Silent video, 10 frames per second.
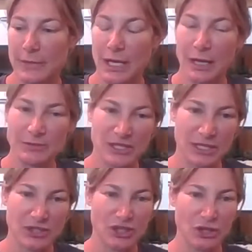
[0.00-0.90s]
I'm just
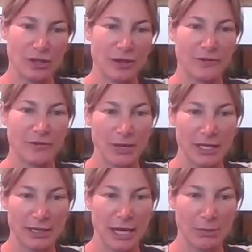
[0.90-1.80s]
going to show you the
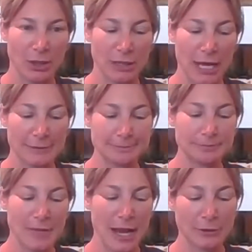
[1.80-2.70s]
vermiculite and perlite.
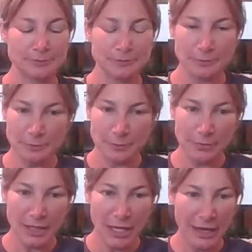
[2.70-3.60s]
Now,
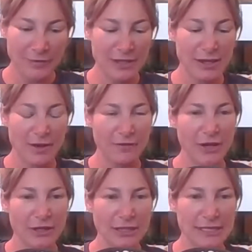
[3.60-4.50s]
I have a
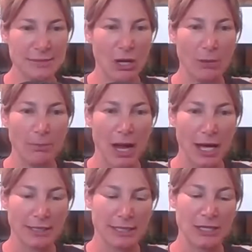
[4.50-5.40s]
fairly small
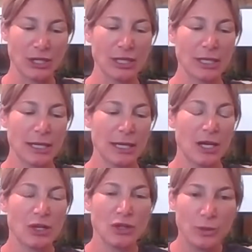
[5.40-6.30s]
pot here.
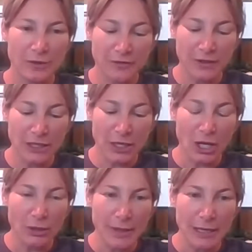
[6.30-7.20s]
You could fill it
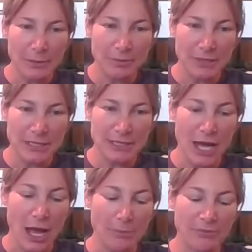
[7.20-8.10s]
all the way up to the
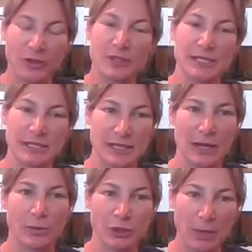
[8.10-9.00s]
top versus
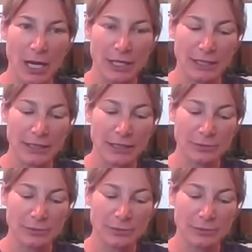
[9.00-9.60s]
like when you're potting,